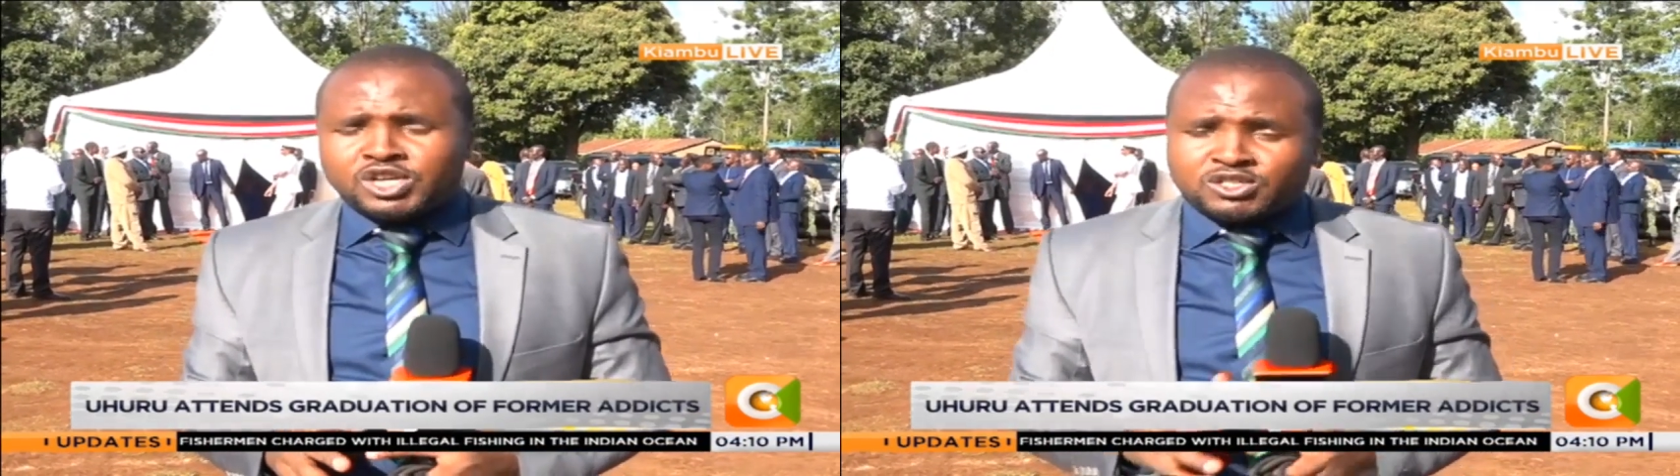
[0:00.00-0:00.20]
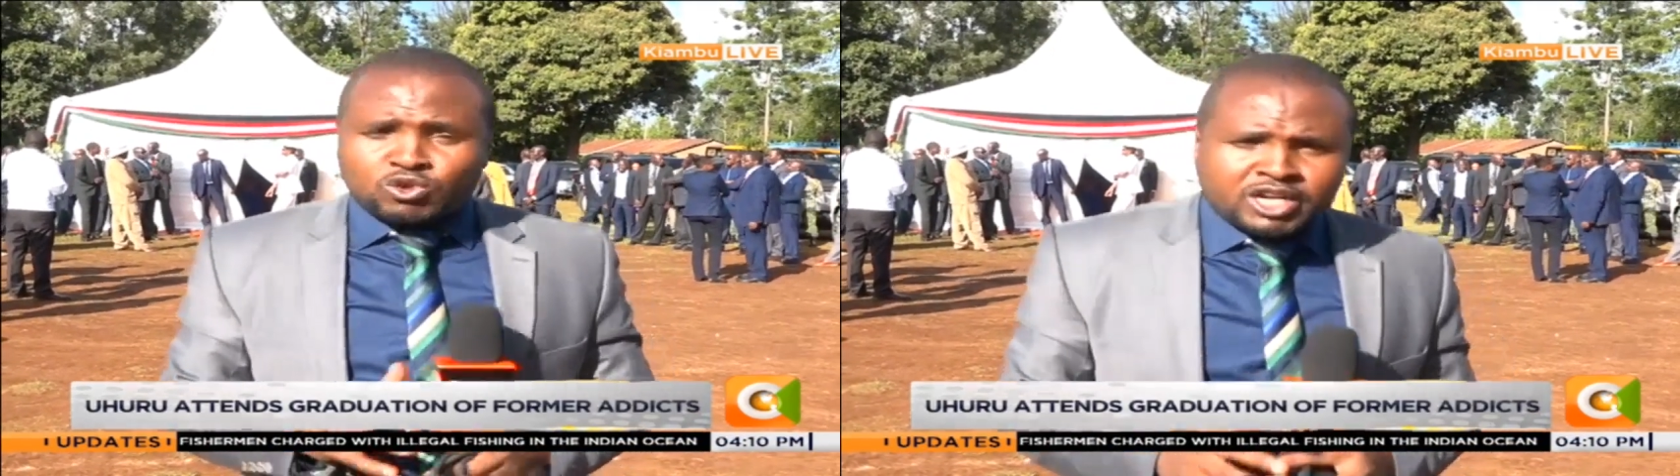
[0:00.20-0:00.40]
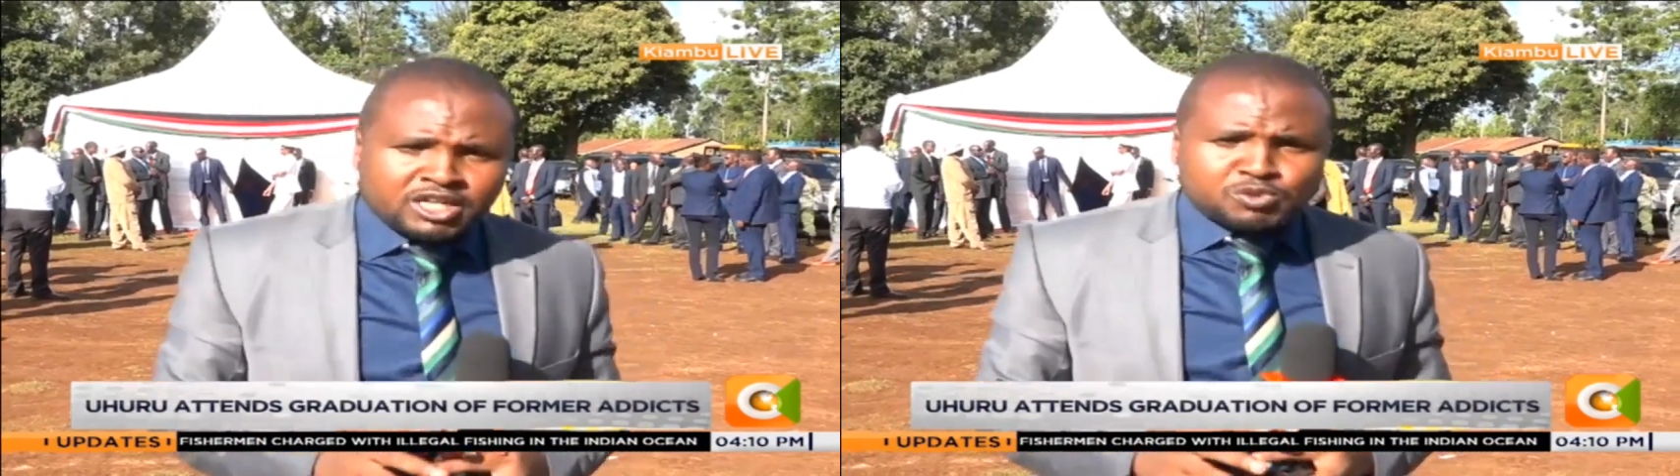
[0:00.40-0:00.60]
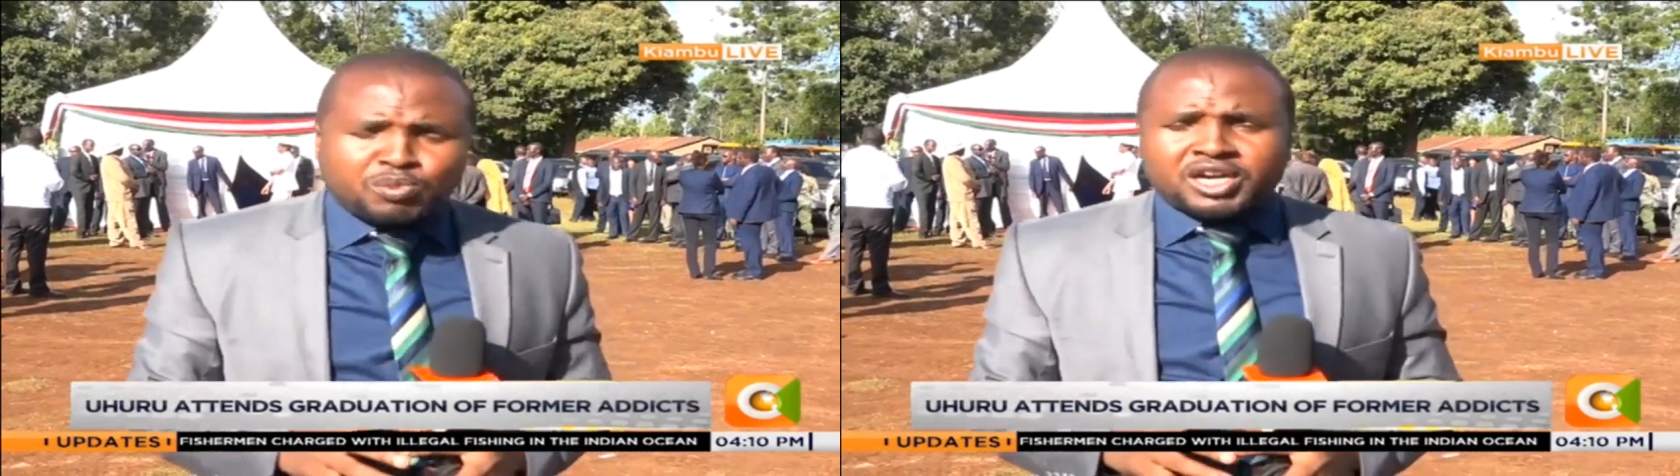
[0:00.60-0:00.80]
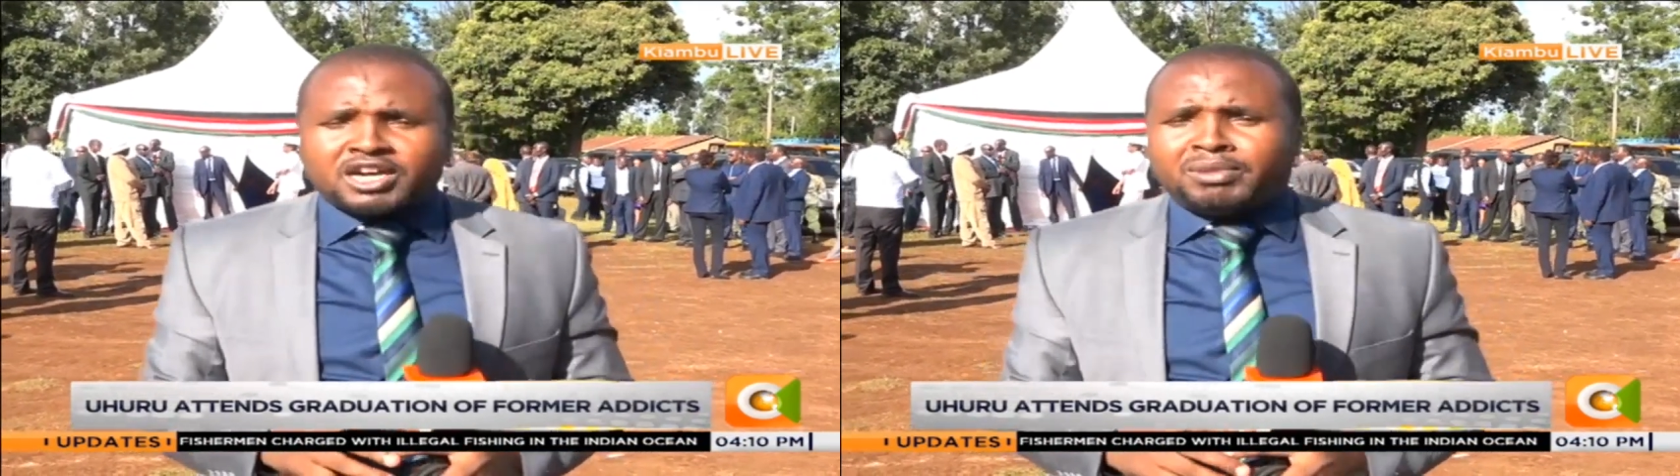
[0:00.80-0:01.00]
He has already
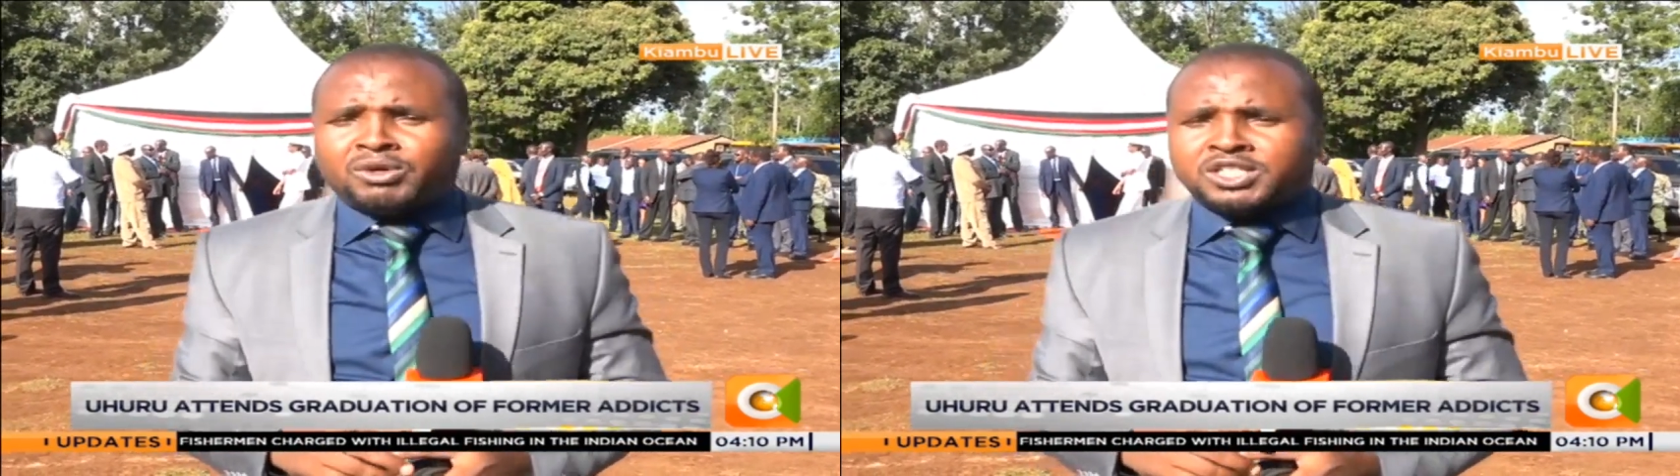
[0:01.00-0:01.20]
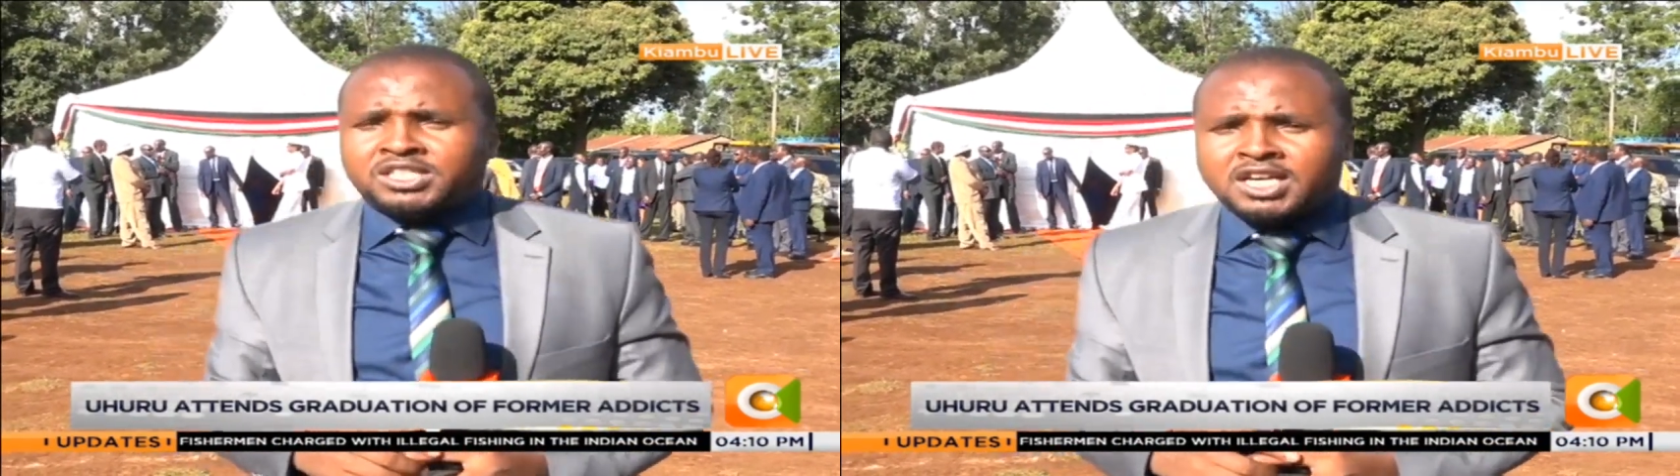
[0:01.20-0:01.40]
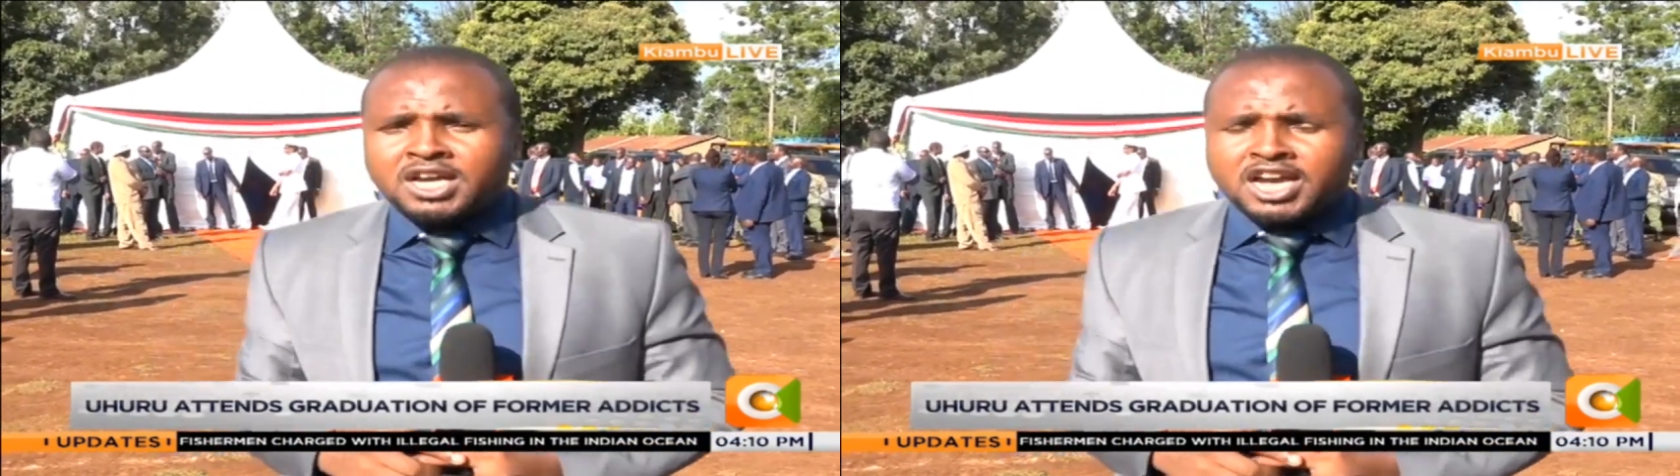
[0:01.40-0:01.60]
spoken about it